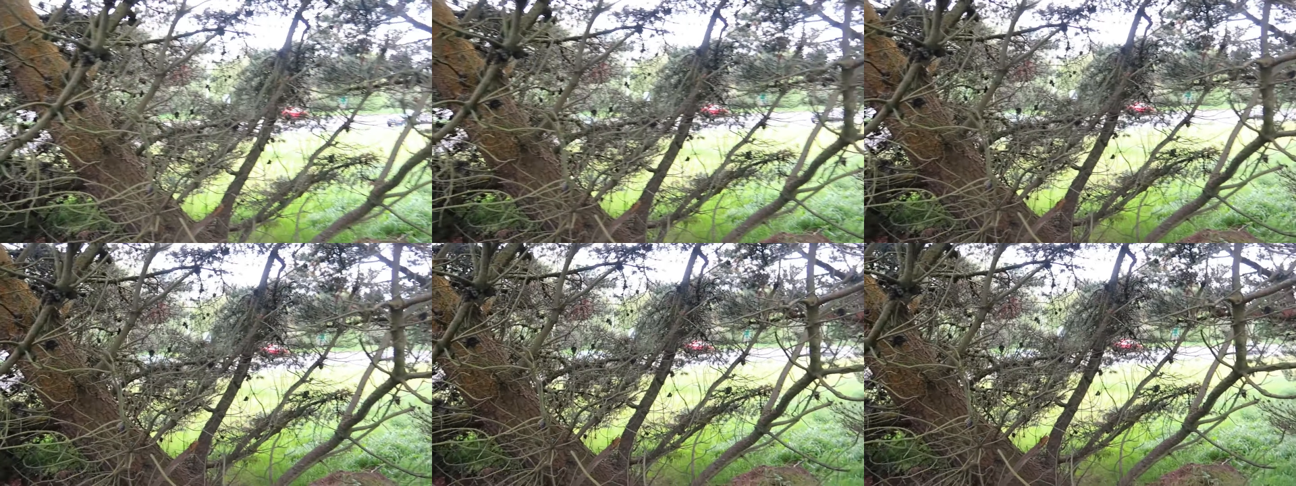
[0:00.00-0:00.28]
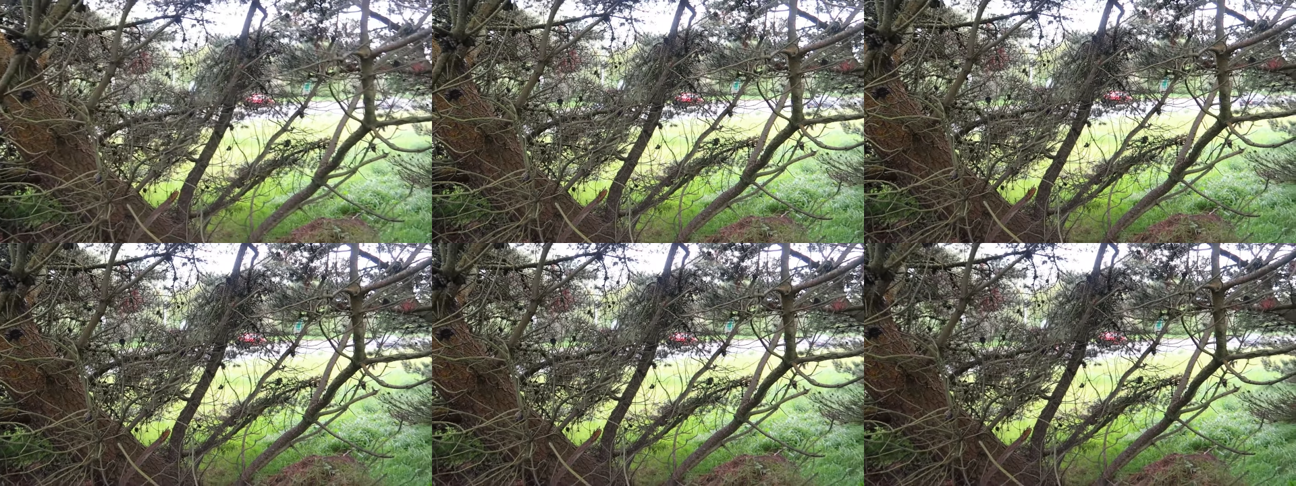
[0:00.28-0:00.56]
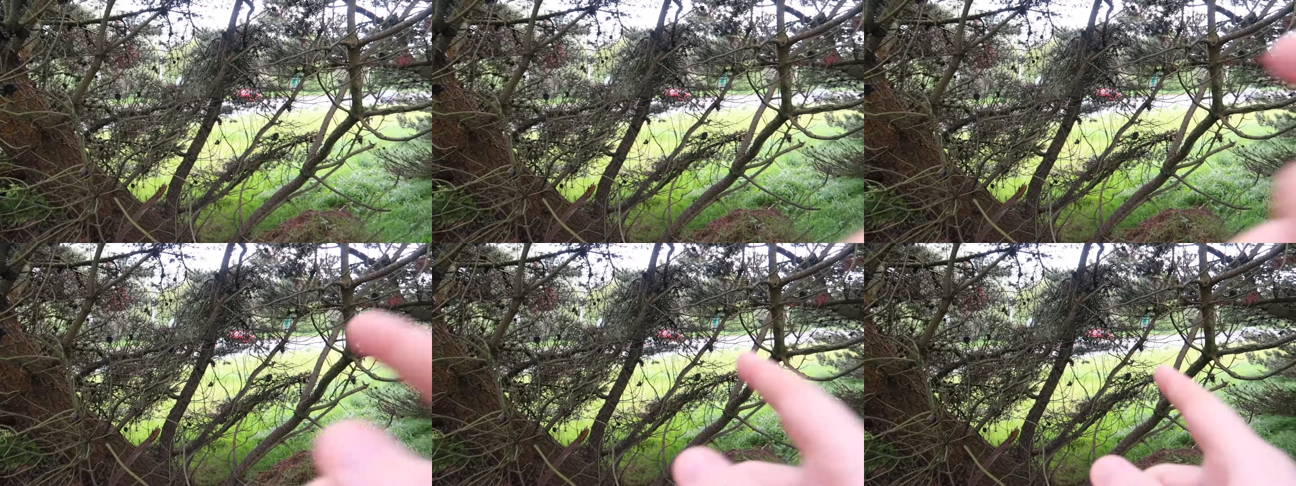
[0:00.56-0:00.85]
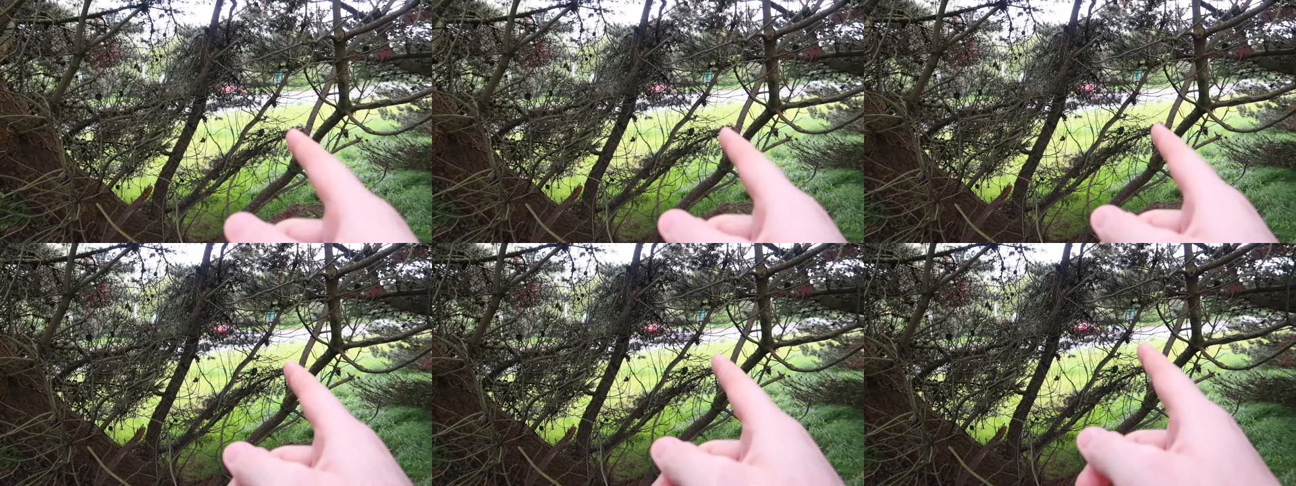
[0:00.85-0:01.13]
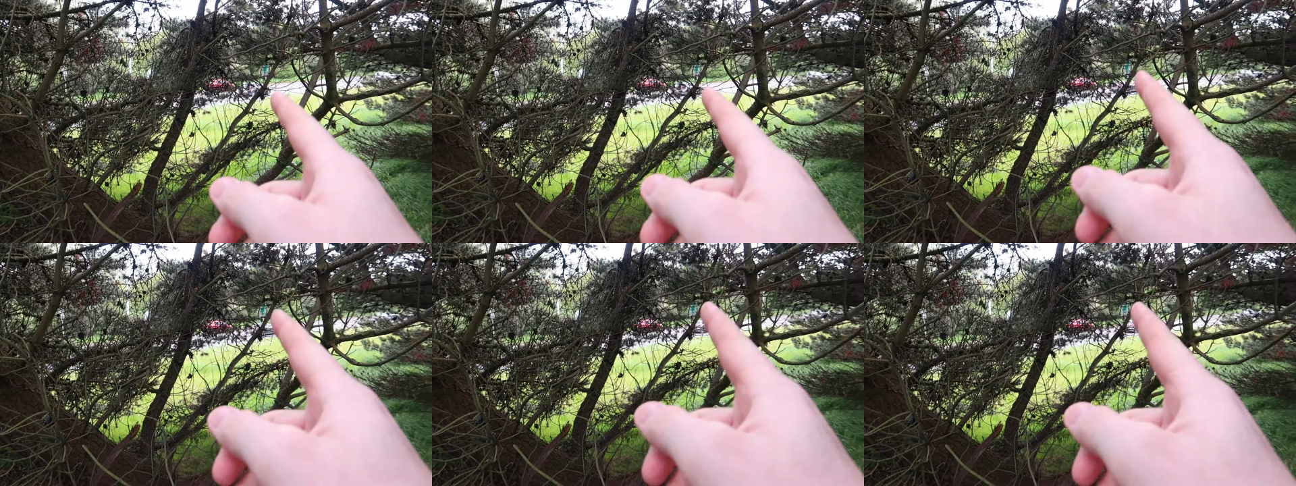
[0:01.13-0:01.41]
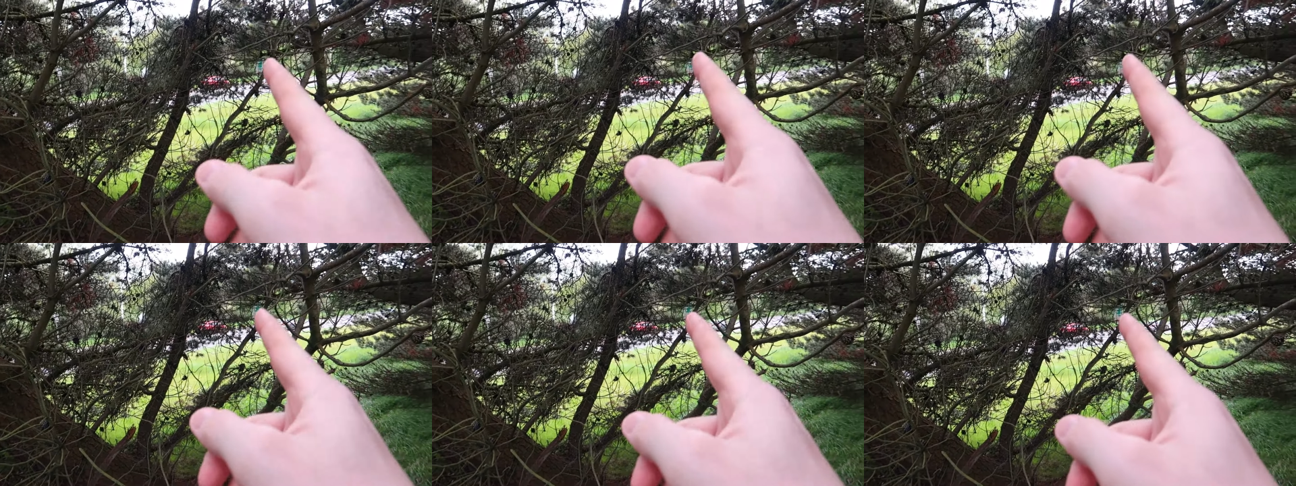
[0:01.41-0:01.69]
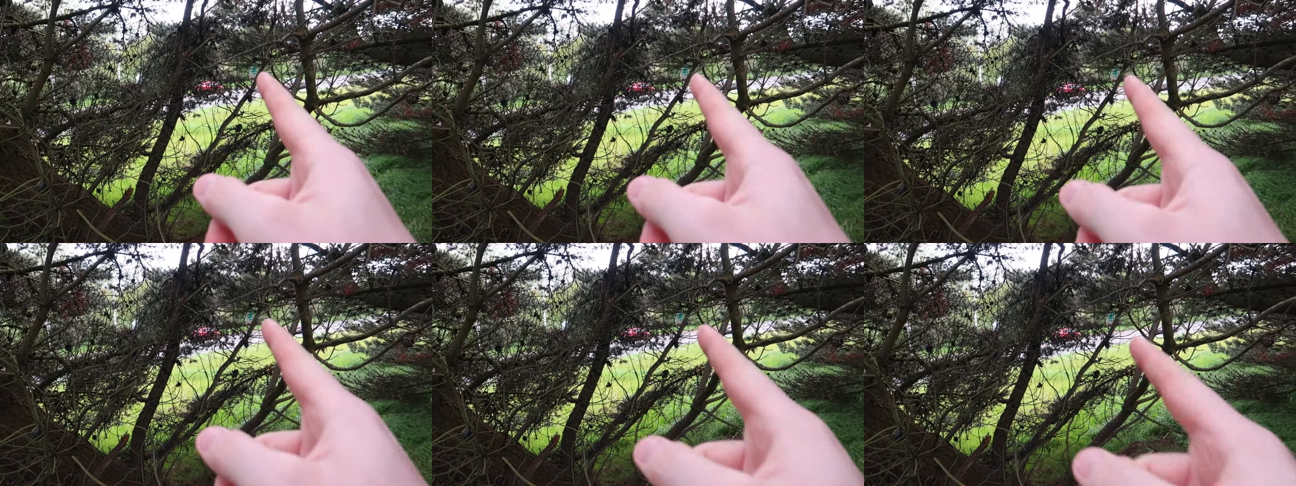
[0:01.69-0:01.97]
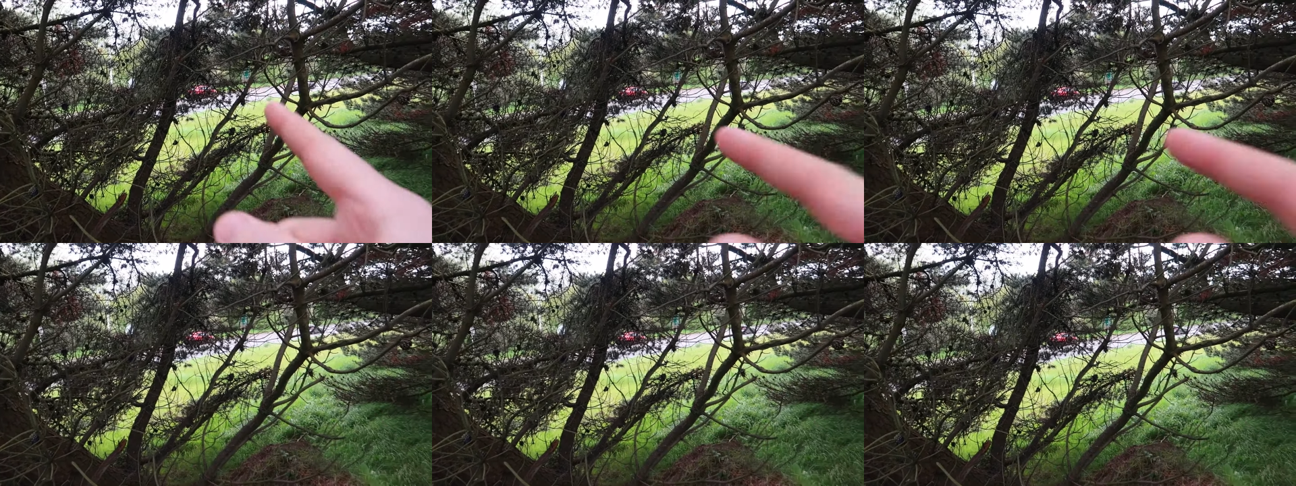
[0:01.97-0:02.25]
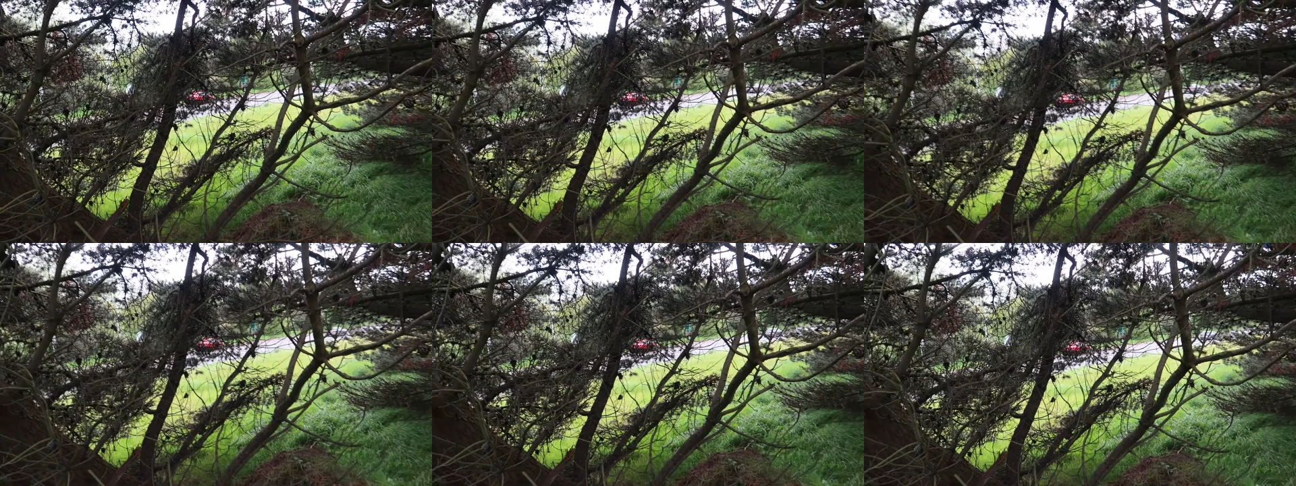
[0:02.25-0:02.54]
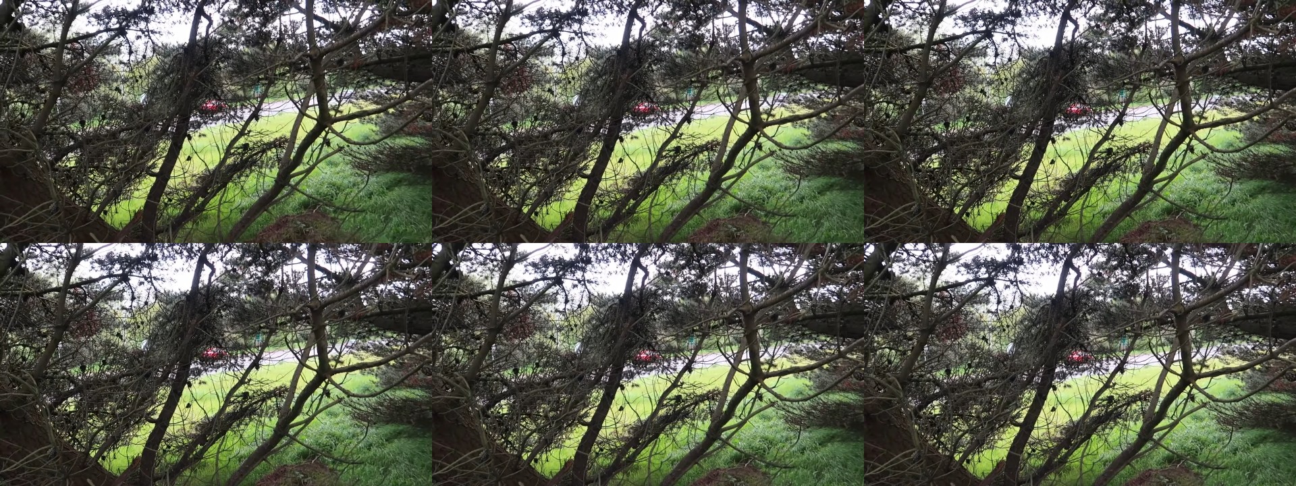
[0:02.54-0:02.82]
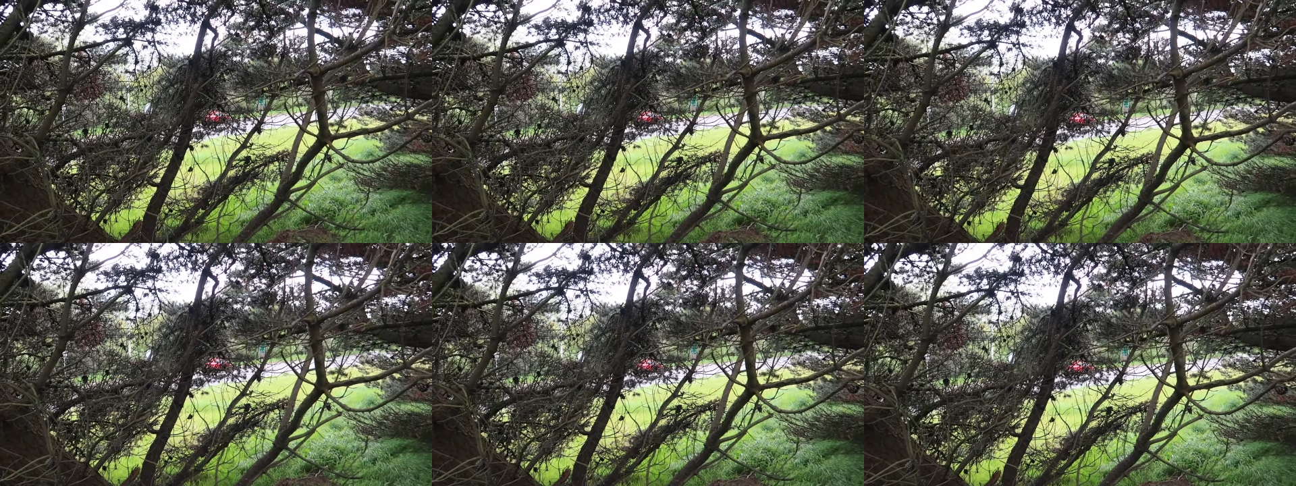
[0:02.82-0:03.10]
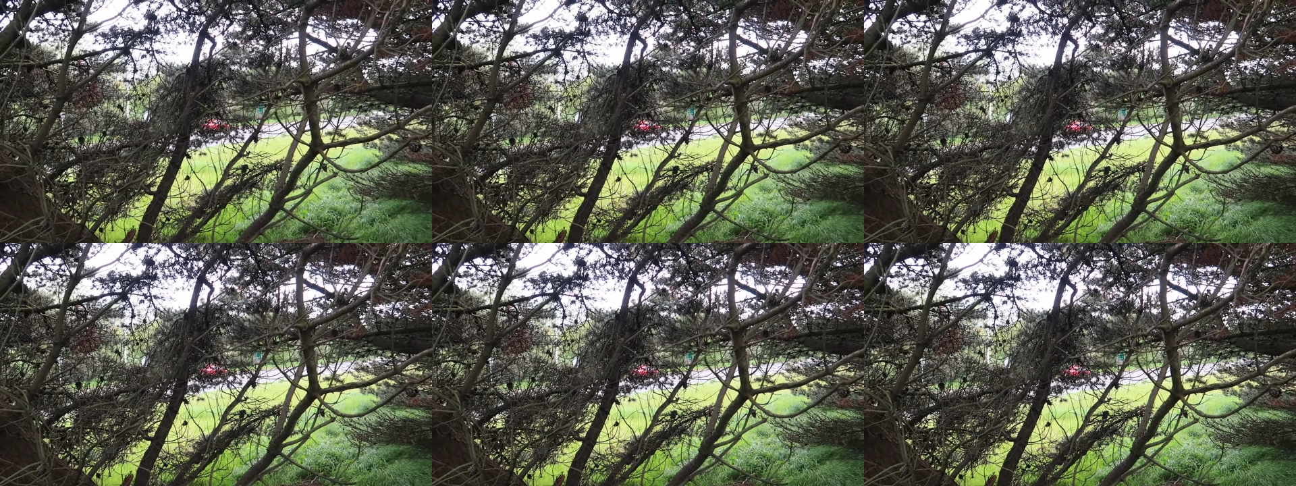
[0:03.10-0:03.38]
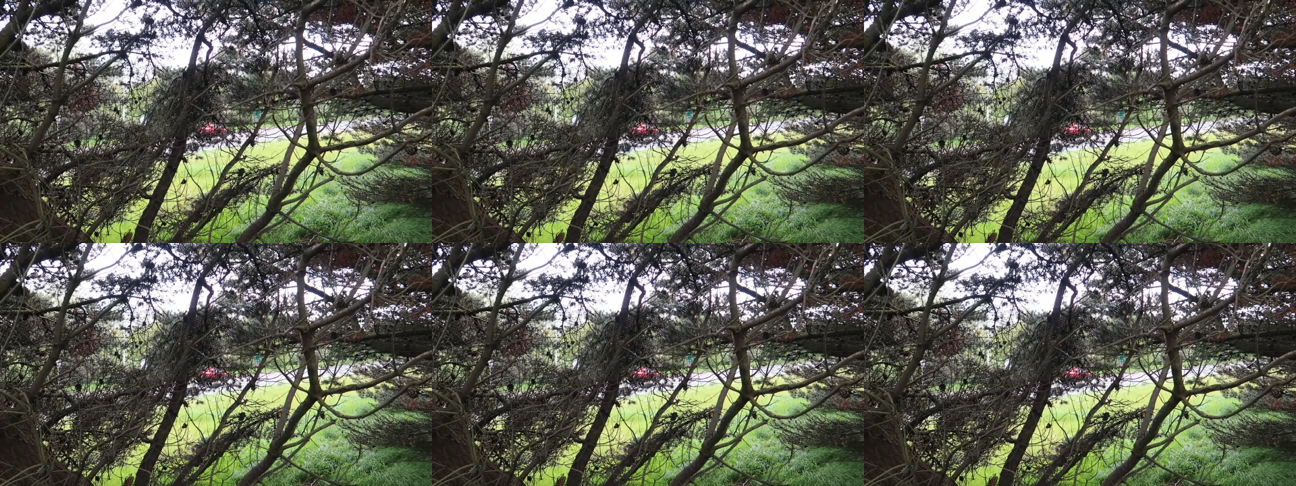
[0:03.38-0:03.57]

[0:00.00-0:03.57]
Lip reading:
[unreadable: no face in view]